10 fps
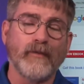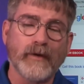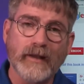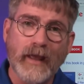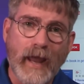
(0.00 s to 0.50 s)
that will
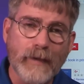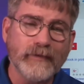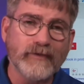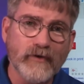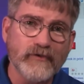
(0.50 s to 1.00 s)

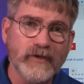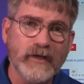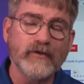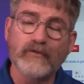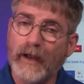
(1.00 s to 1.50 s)
inhabit those
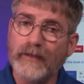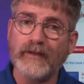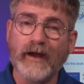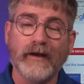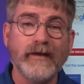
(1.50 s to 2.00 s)
cities right
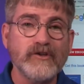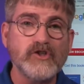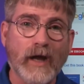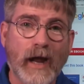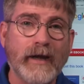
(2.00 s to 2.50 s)
there in
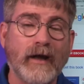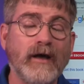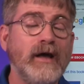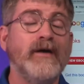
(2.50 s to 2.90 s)
China